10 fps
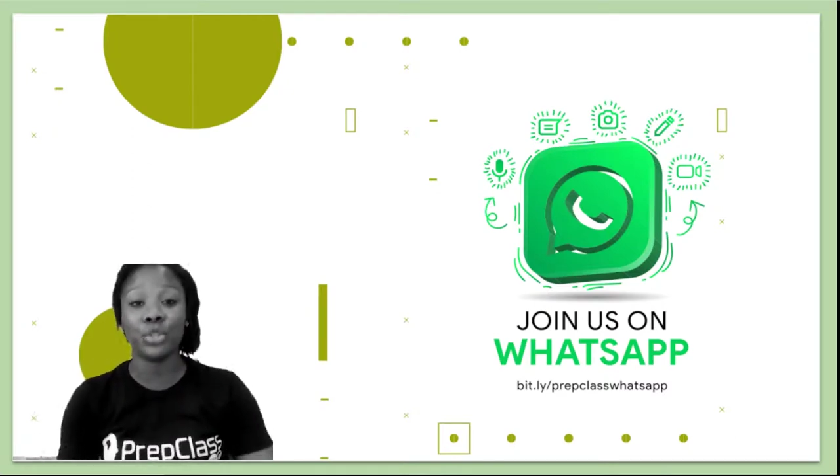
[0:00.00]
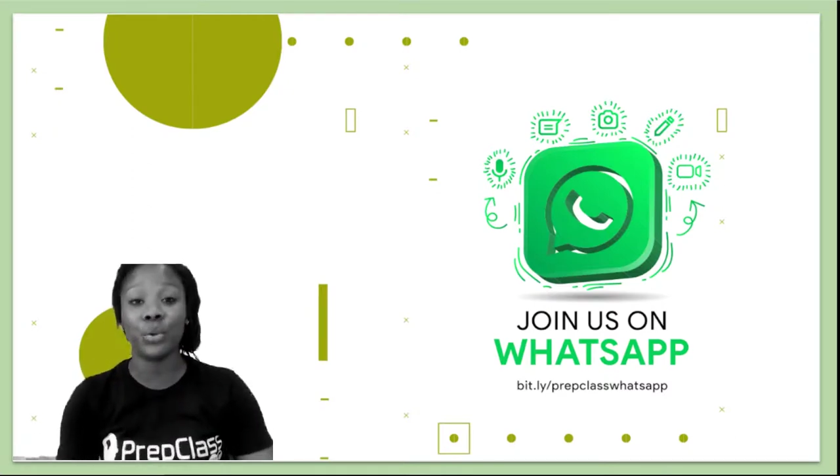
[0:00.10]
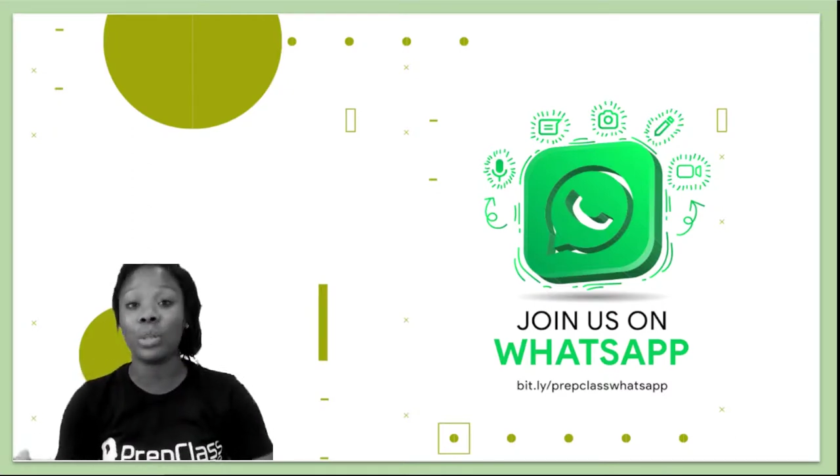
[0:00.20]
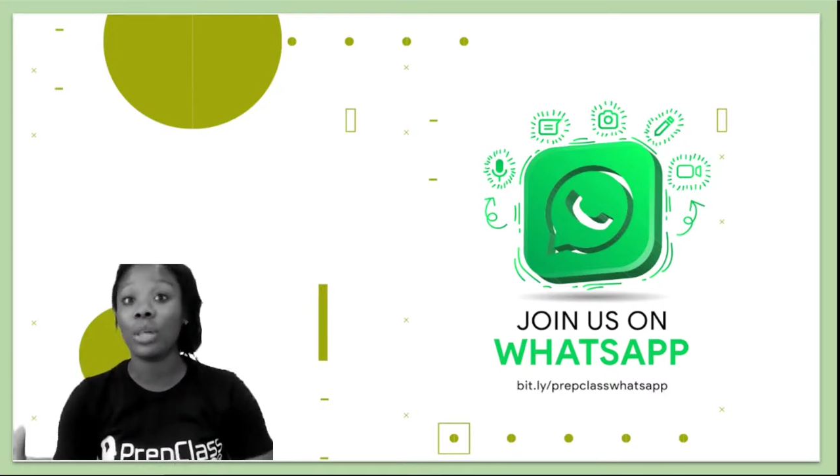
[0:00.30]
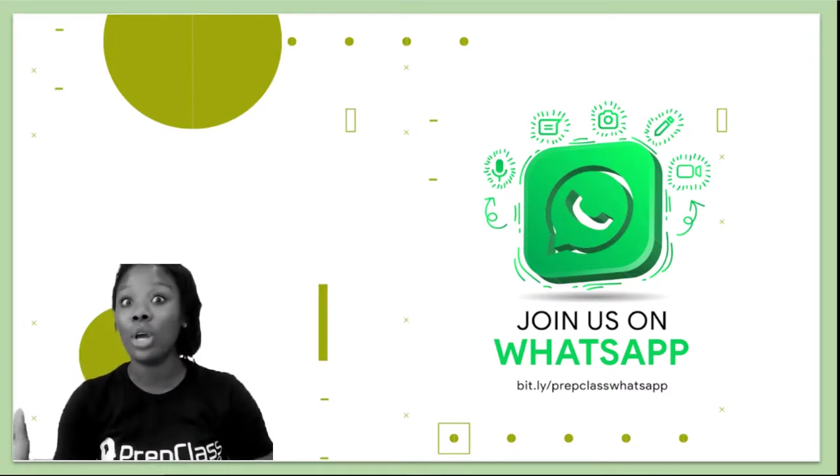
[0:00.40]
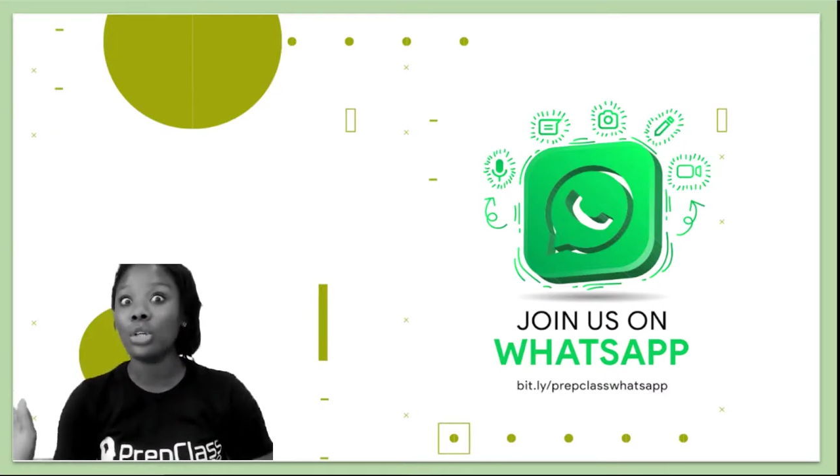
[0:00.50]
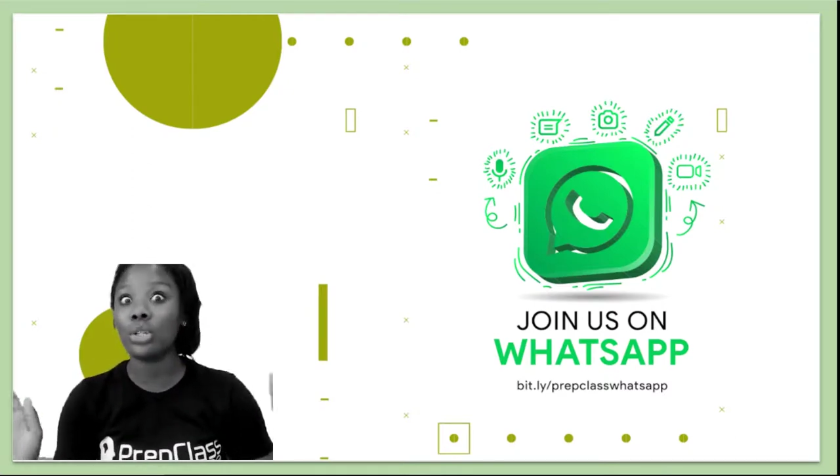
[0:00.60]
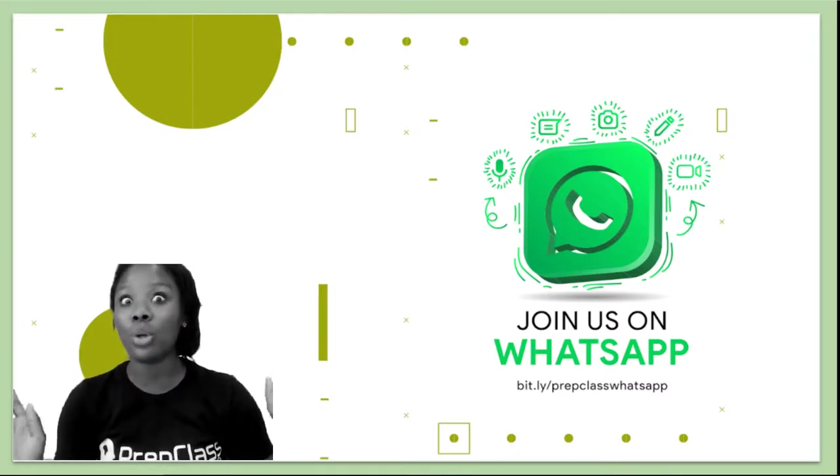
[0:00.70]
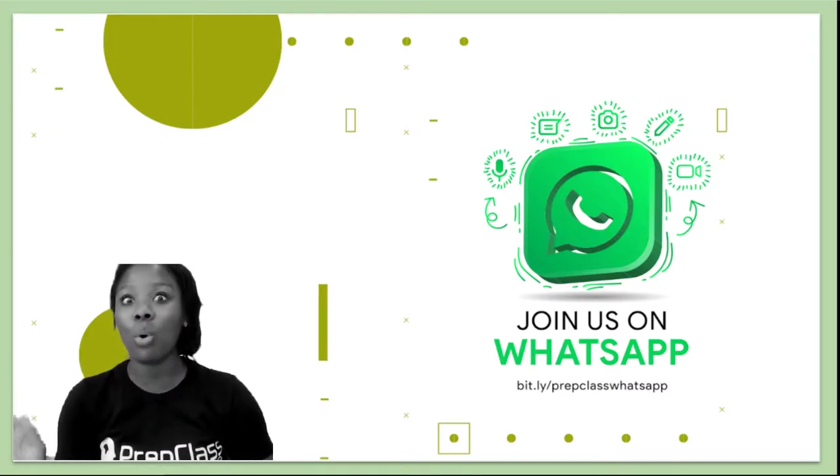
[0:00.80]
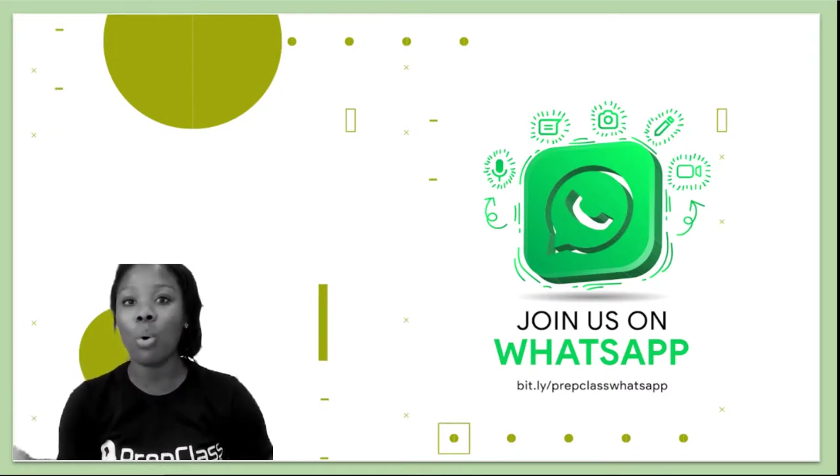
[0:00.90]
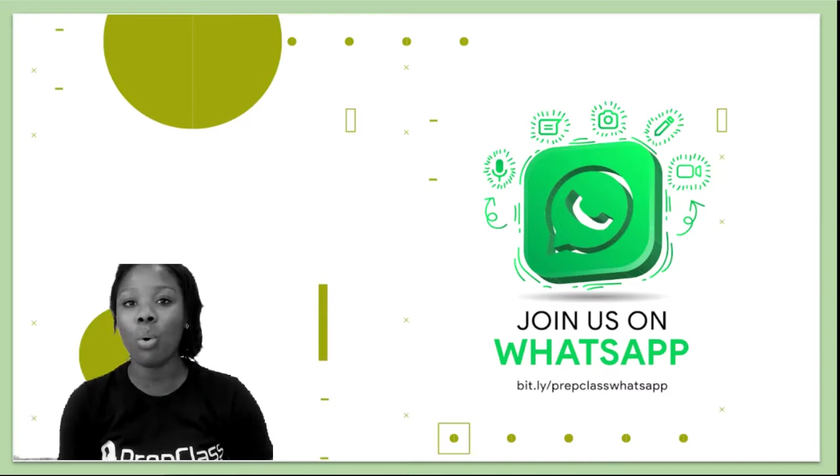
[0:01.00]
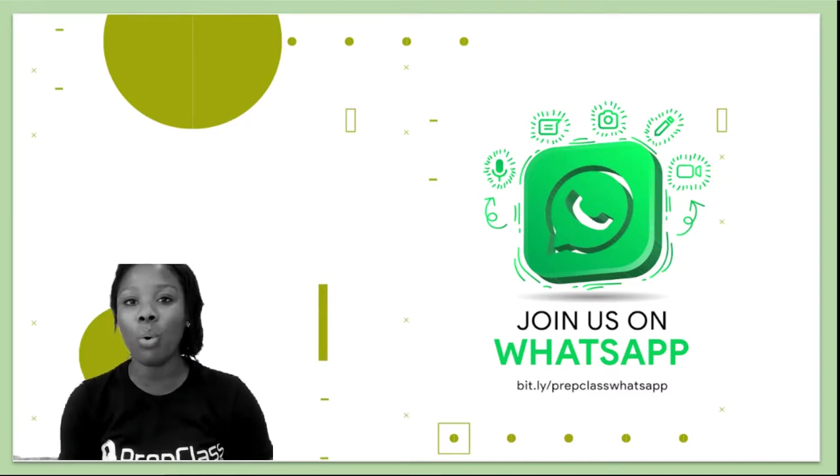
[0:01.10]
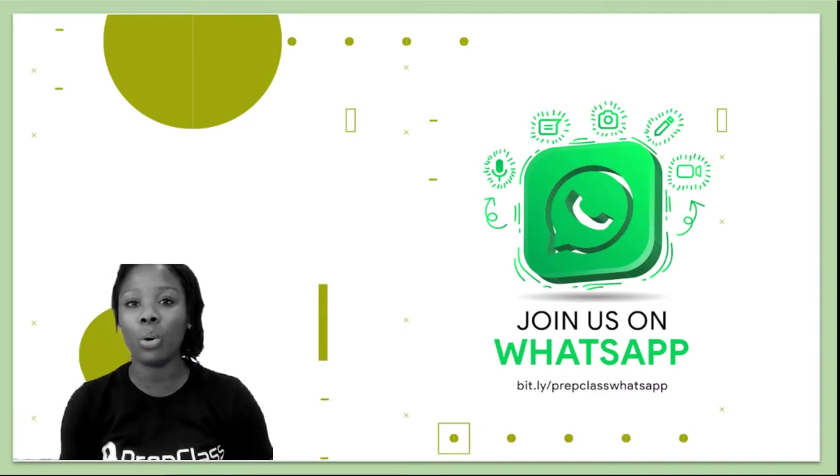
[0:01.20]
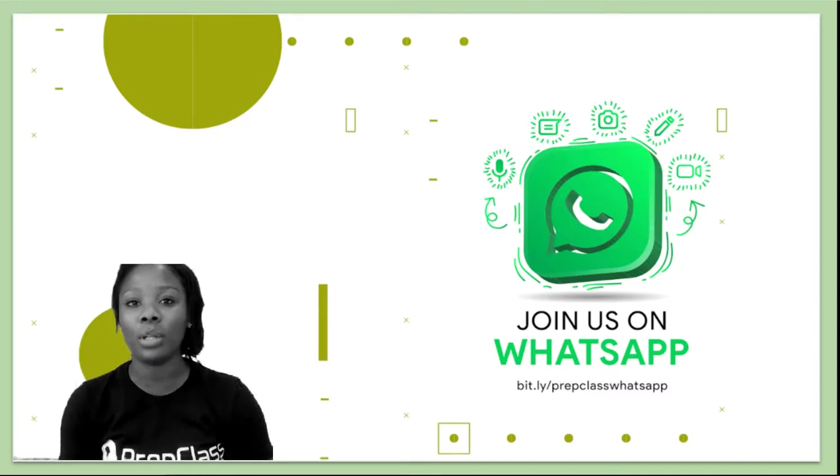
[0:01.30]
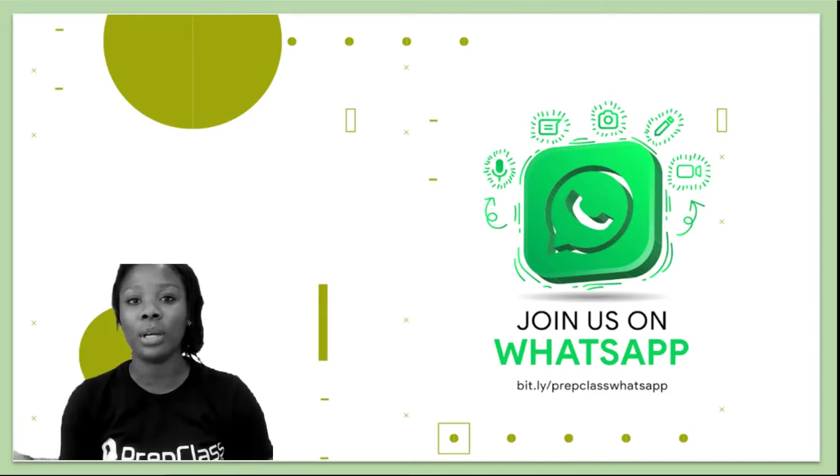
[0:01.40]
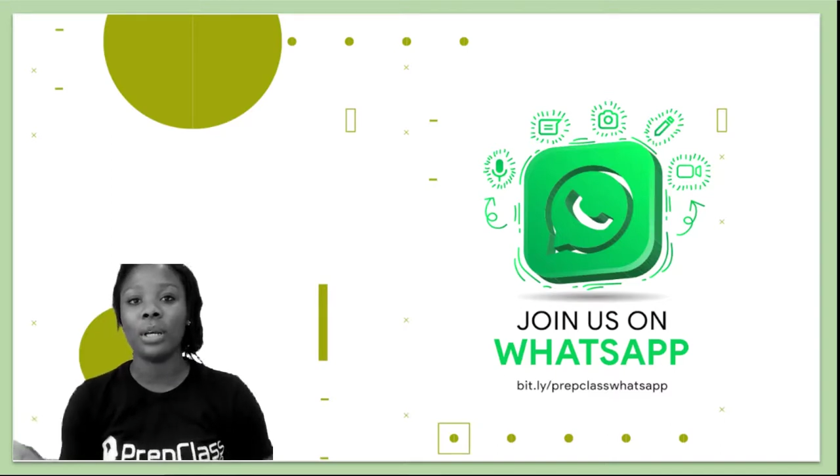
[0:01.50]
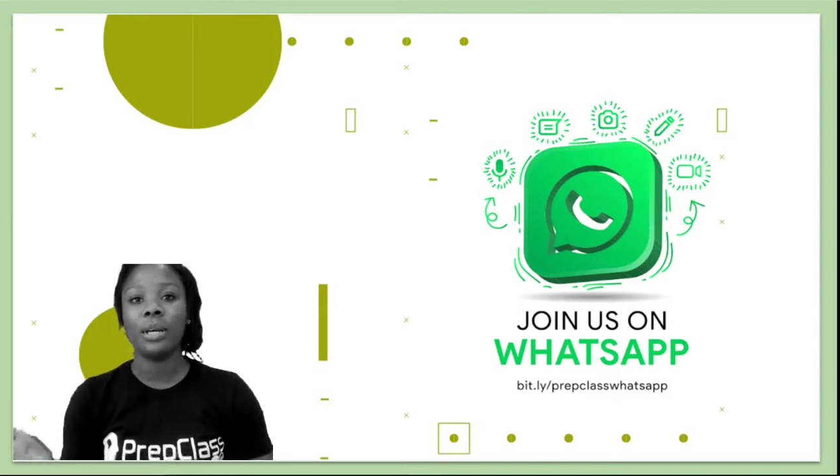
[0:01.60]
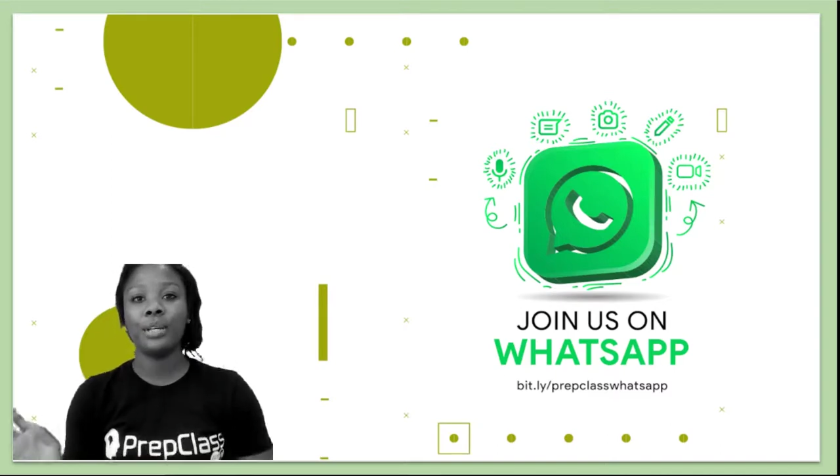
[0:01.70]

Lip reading: to do with school.